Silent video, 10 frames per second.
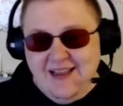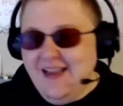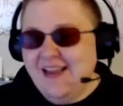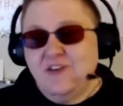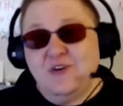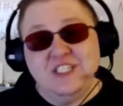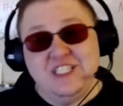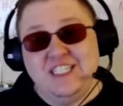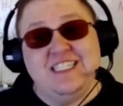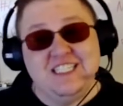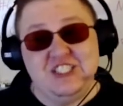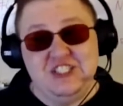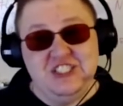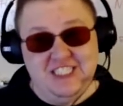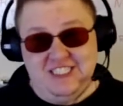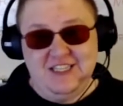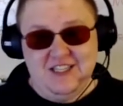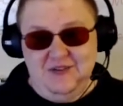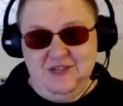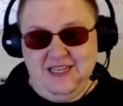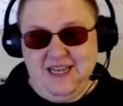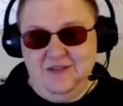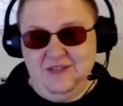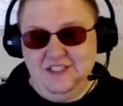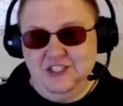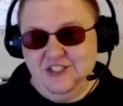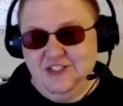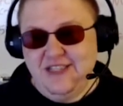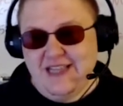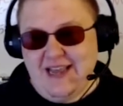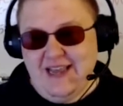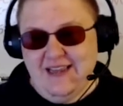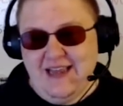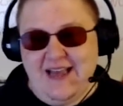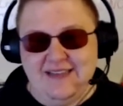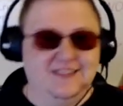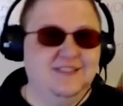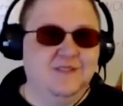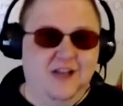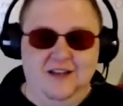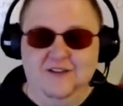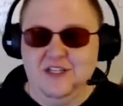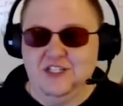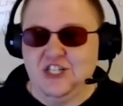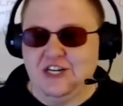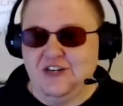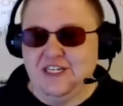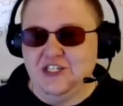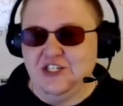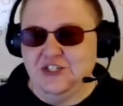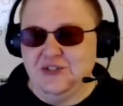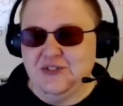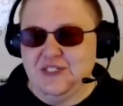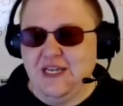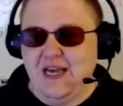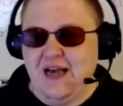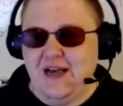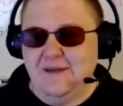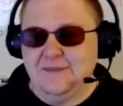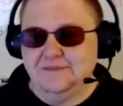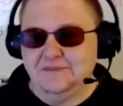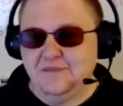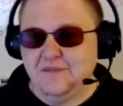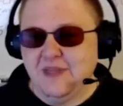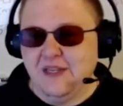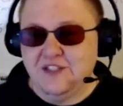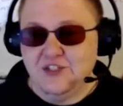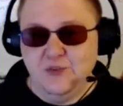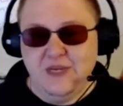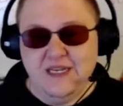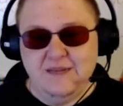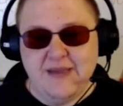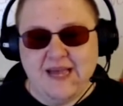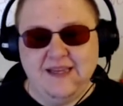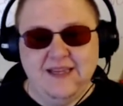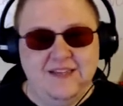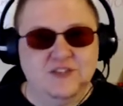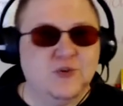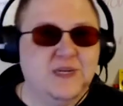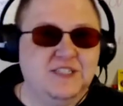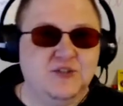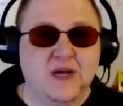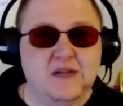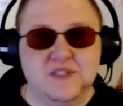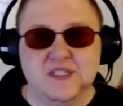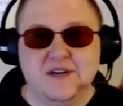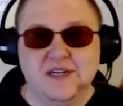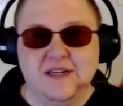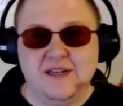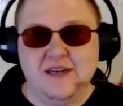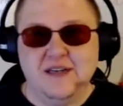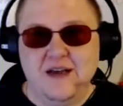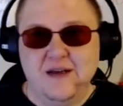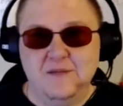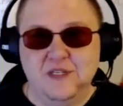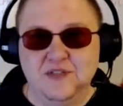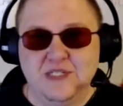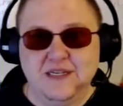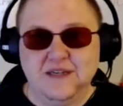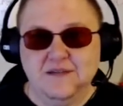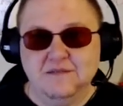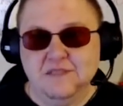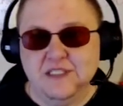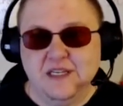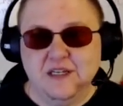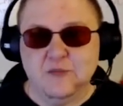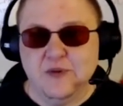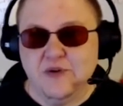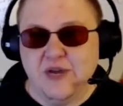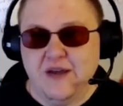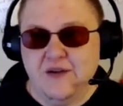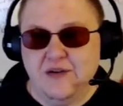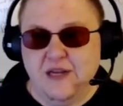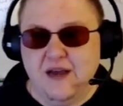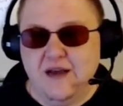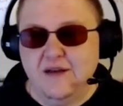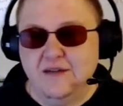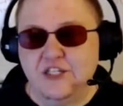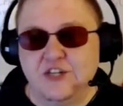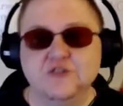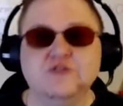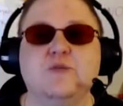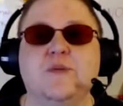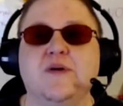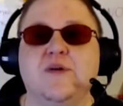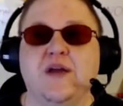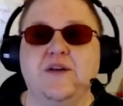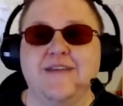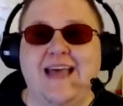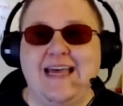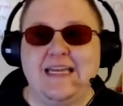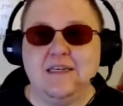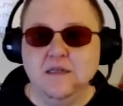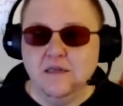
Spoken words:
And of course, English isn't the only language that has all of these gender issues. Sweden back in 2012 started using singular pronoun, gender neutral pronoun of hen.